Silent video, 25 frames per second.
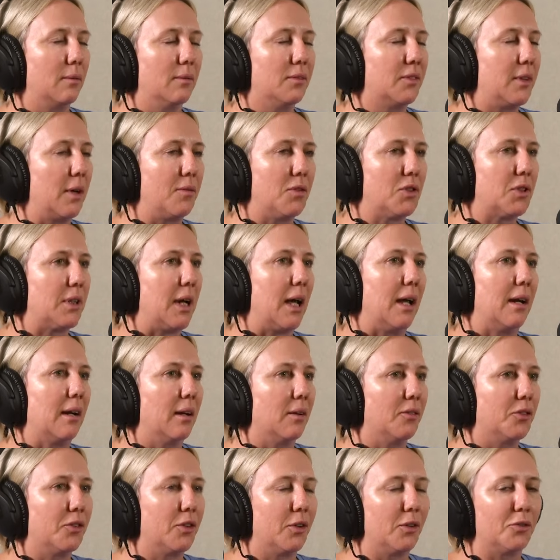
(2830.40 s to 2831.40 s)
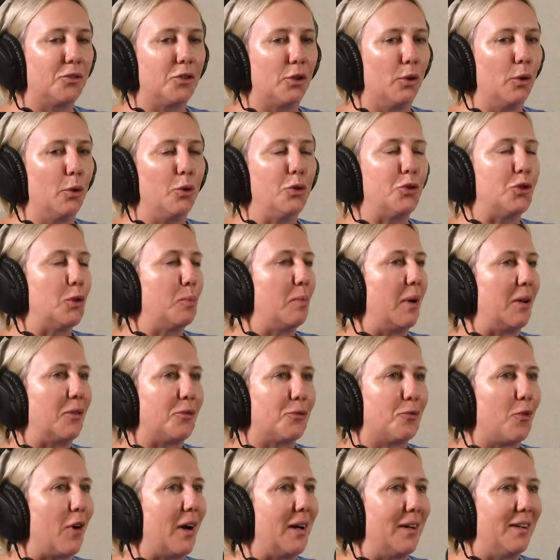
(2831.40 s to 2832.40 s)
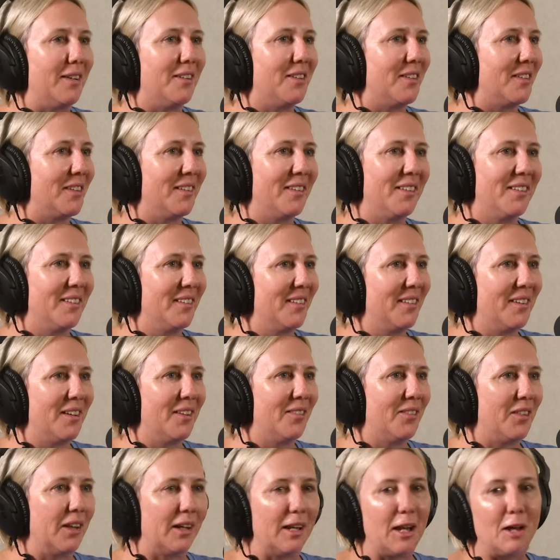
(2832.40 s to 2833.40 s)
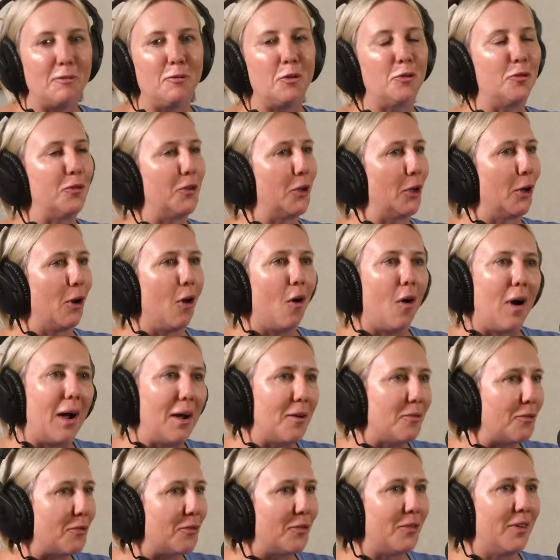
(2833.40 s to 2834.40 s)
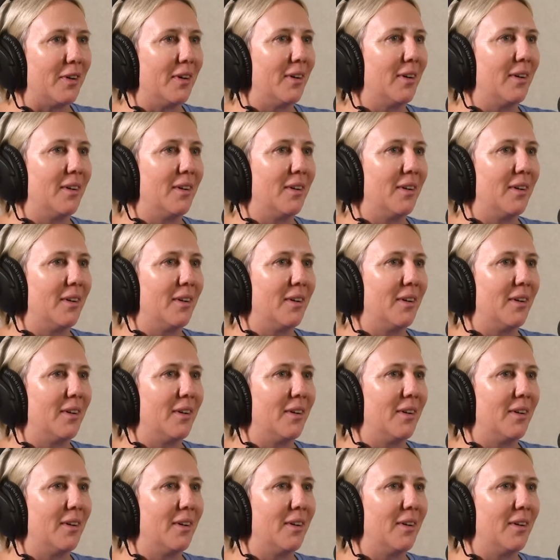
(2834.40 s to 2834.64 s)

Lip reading: devastating to lose your best friend, the love of your life.